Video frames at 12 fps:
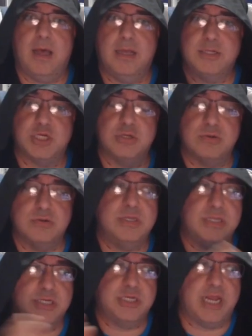Children
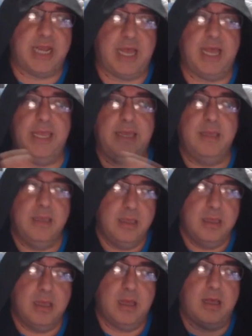of the Jedi,
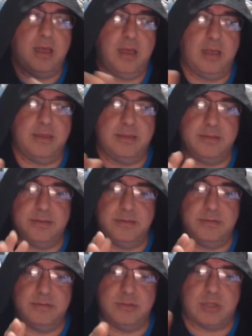
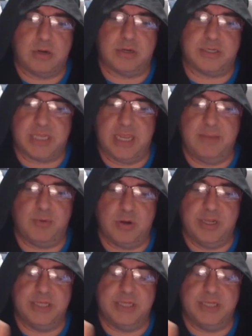Darksaber